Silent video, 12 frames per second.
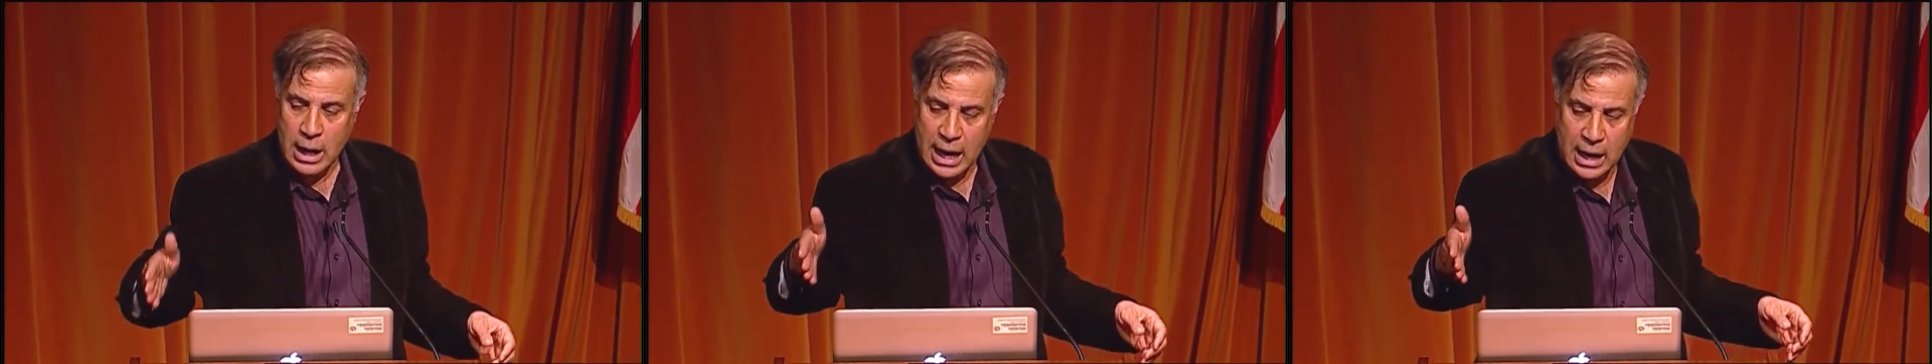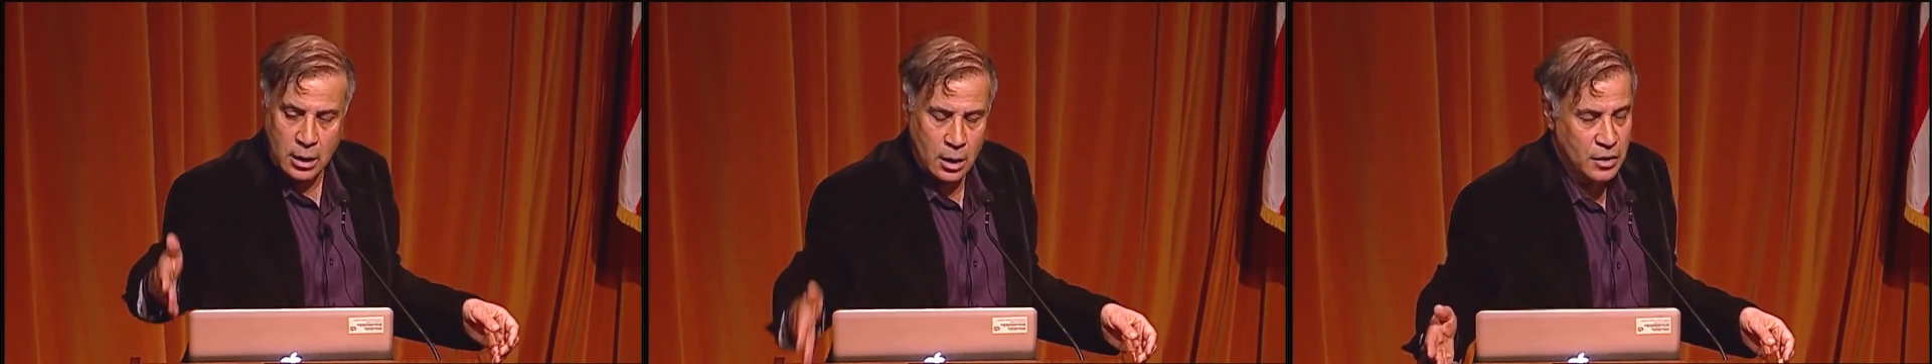
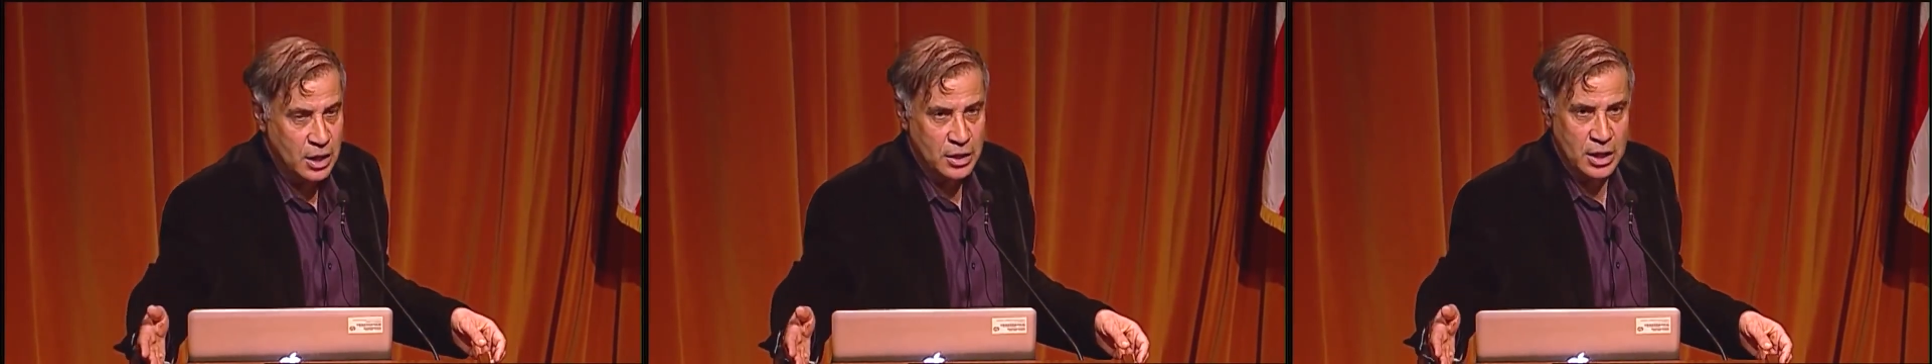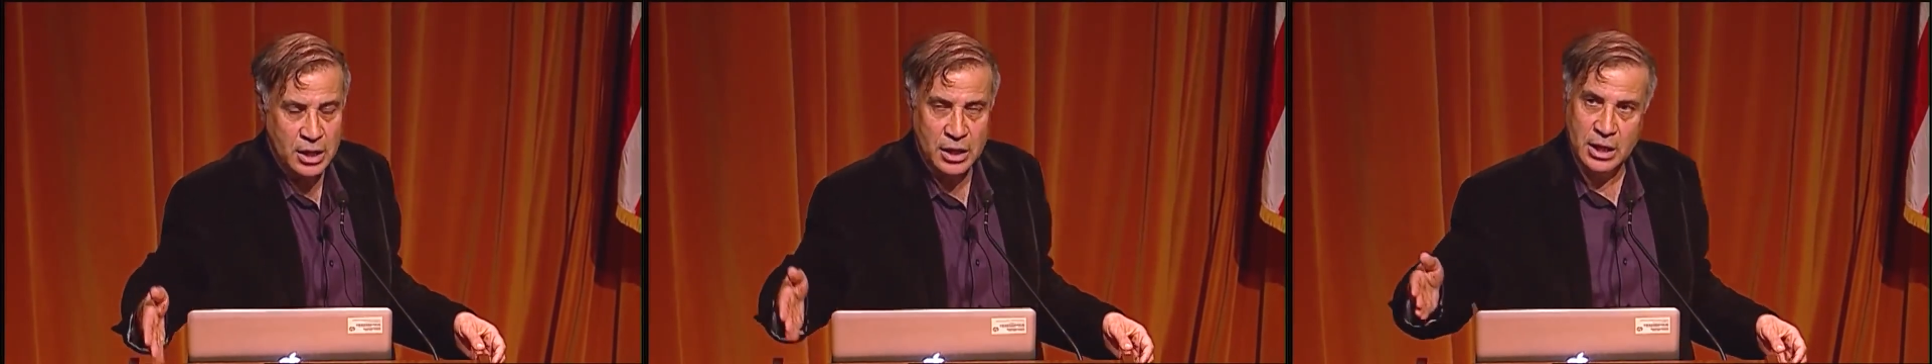and
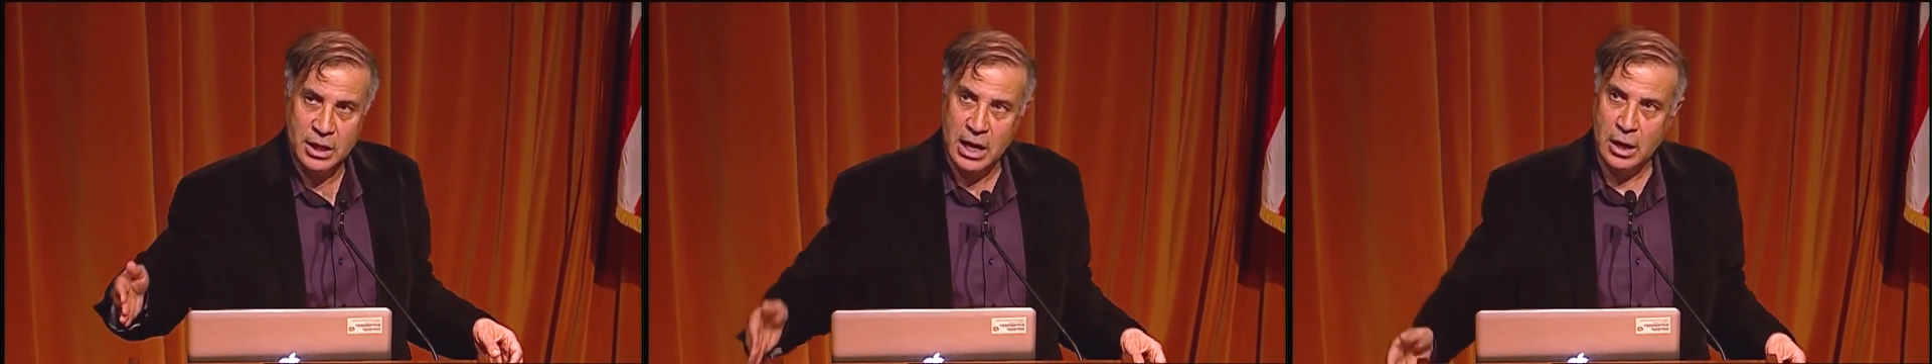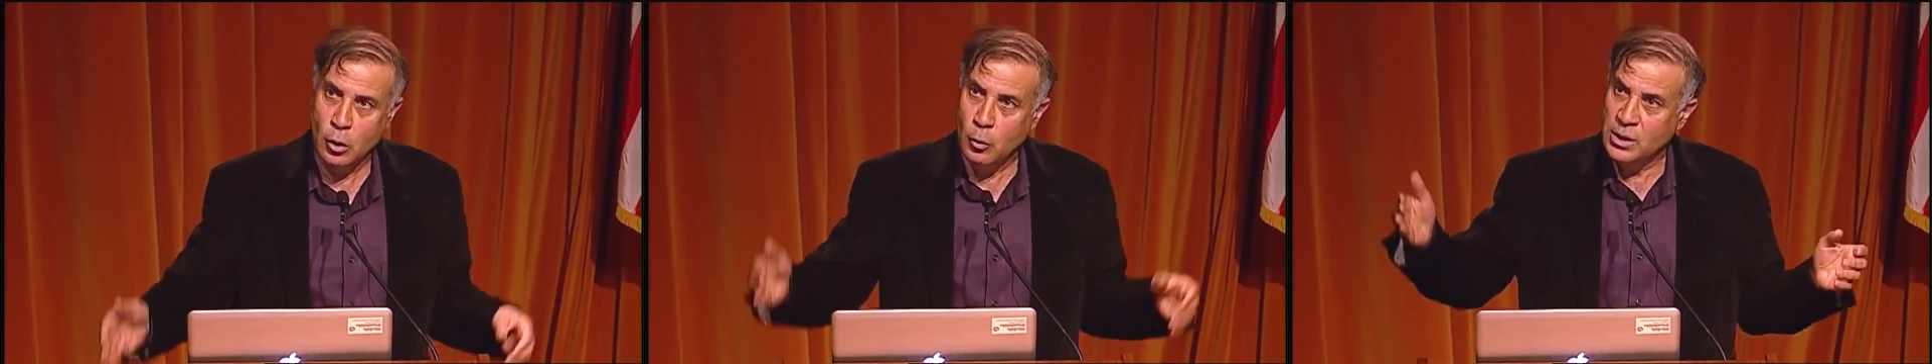
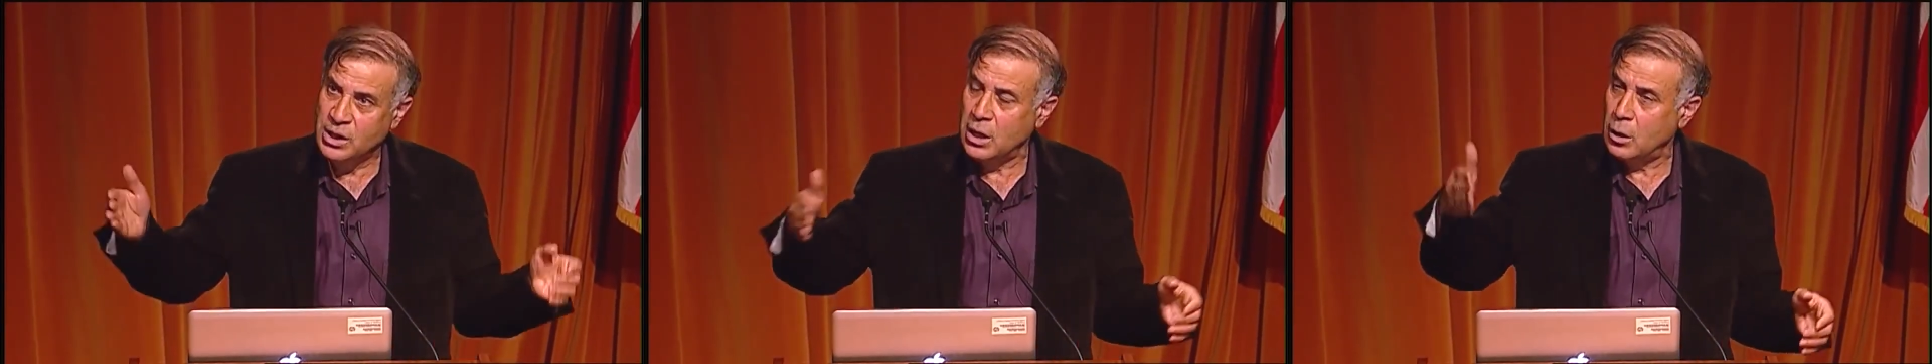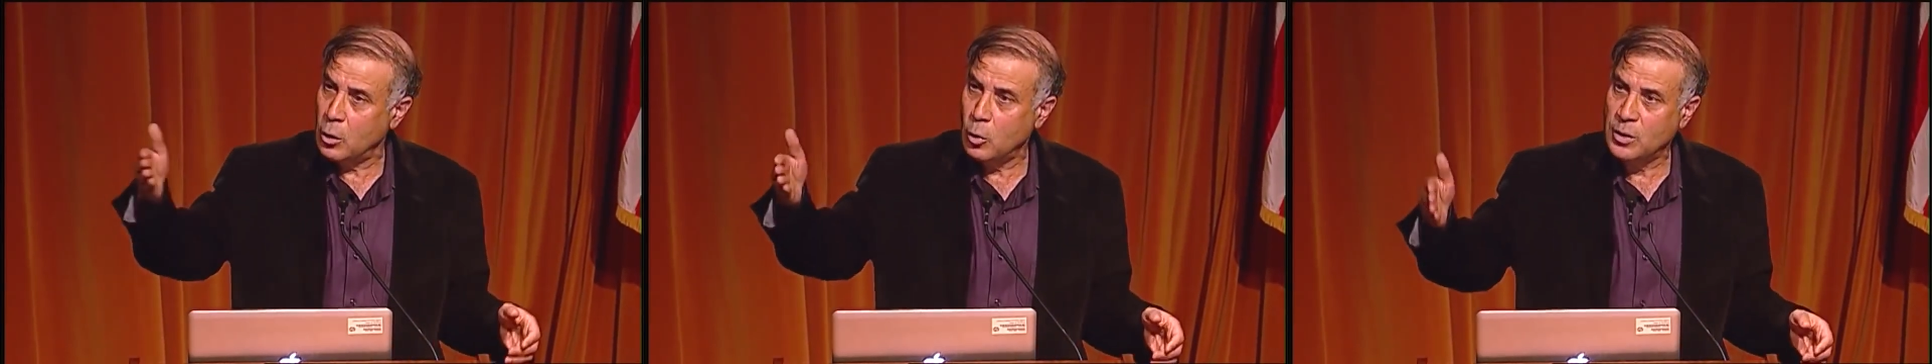and who was in
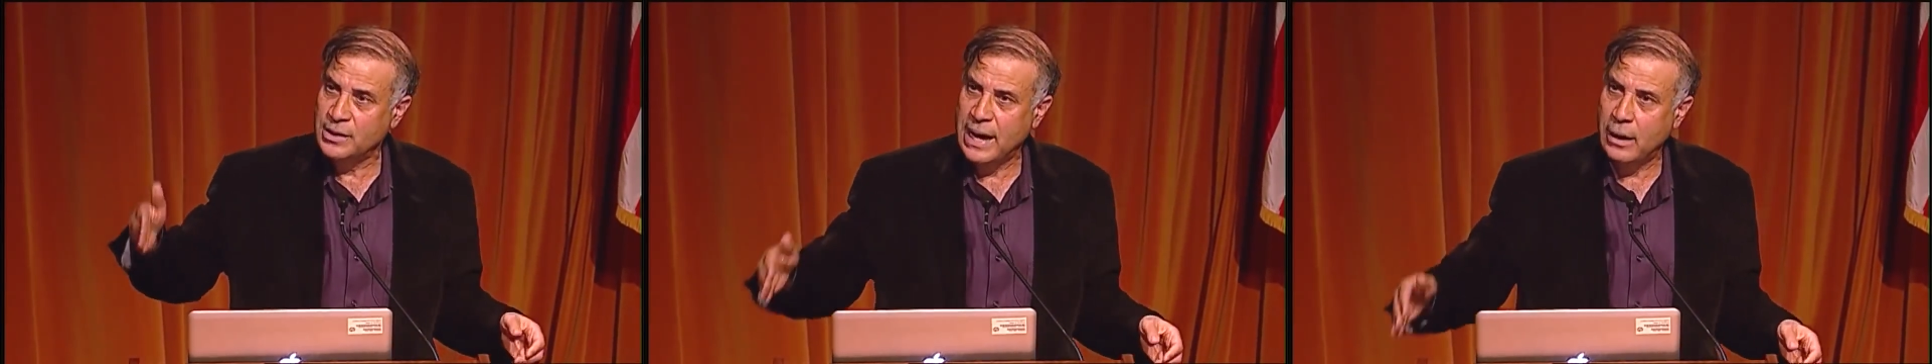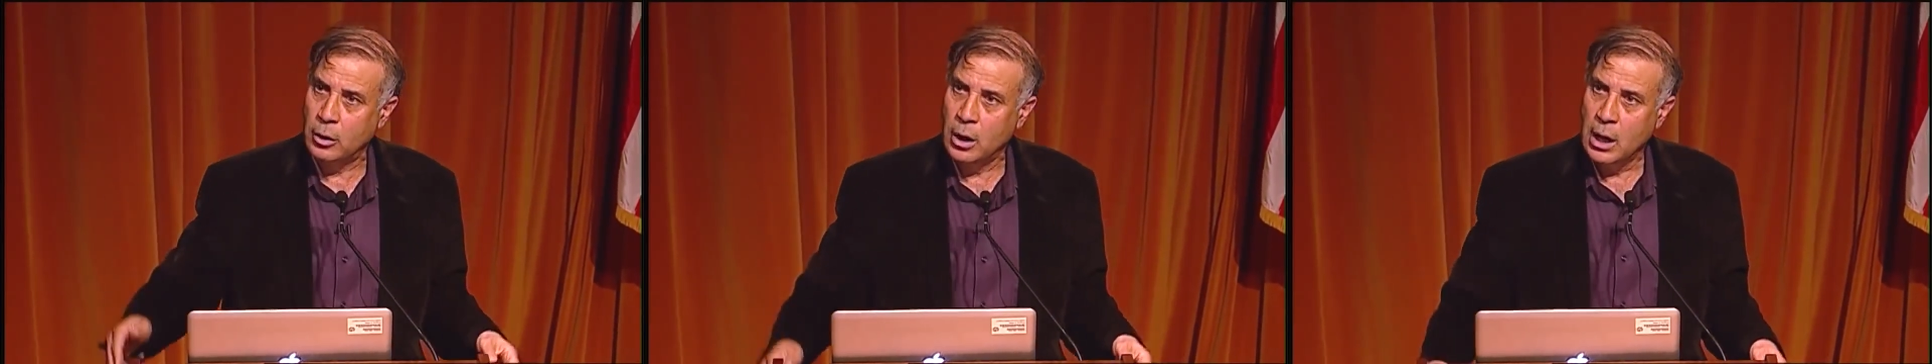and who was out.